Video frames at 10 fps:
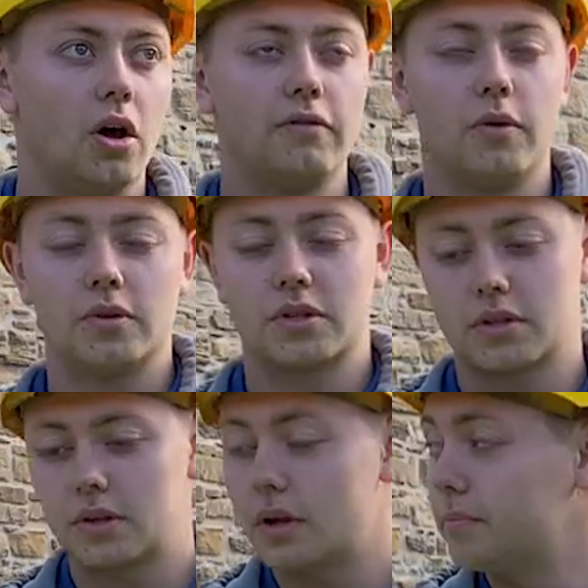it was
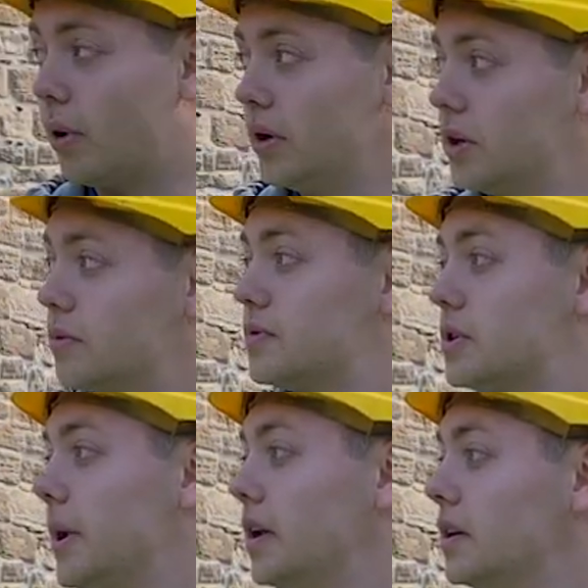pointed with
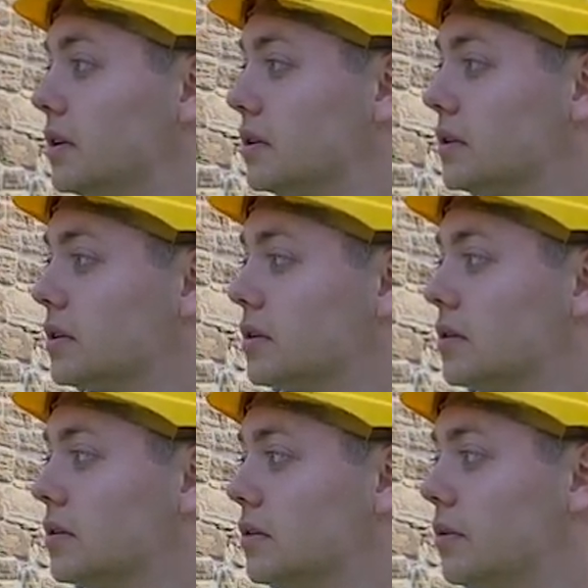cement,
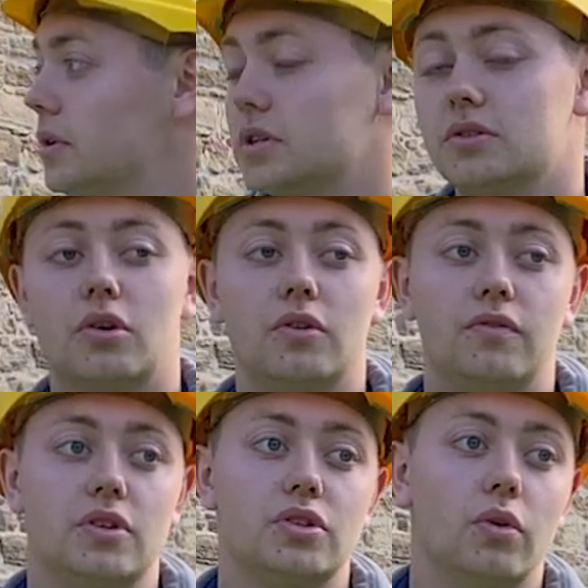which isn't good for
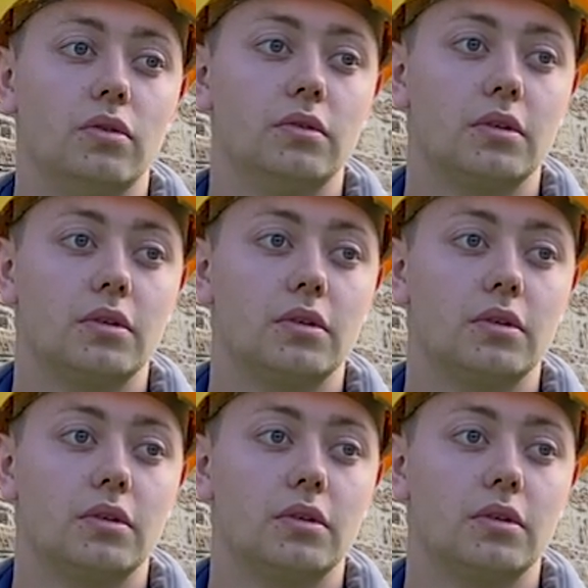the stone,